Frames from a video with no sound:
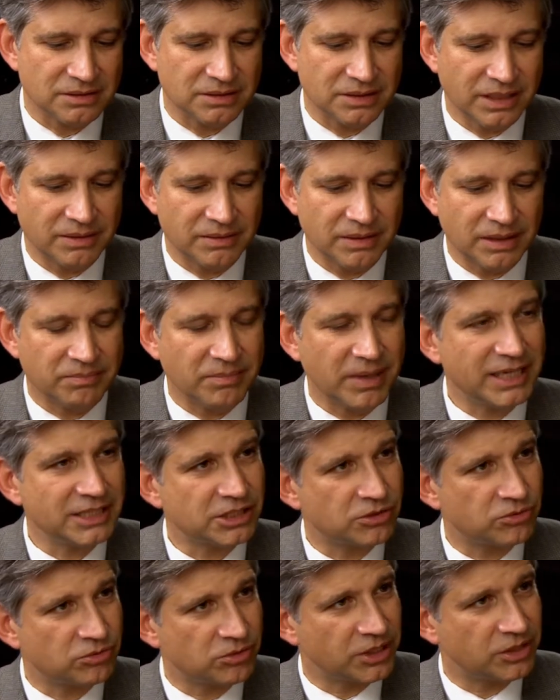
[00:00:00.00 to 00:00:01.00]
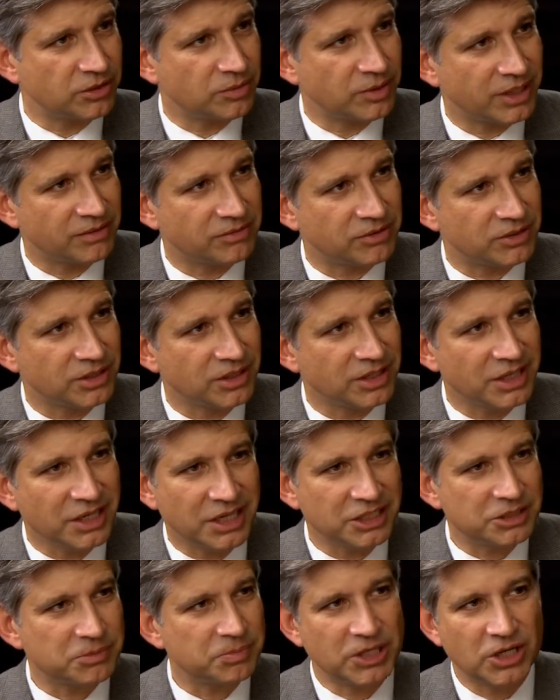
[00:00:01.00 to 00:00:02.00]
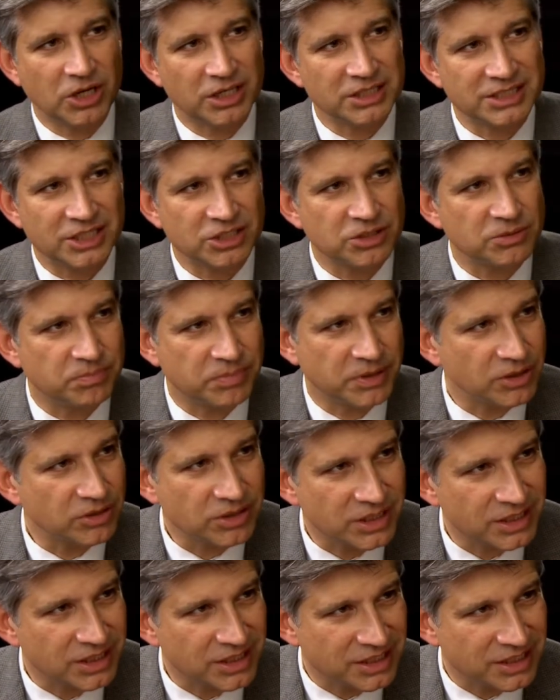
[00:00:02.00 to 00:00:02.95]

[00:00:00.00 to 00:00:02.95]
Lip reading: in masonry or whatever, it's because there's building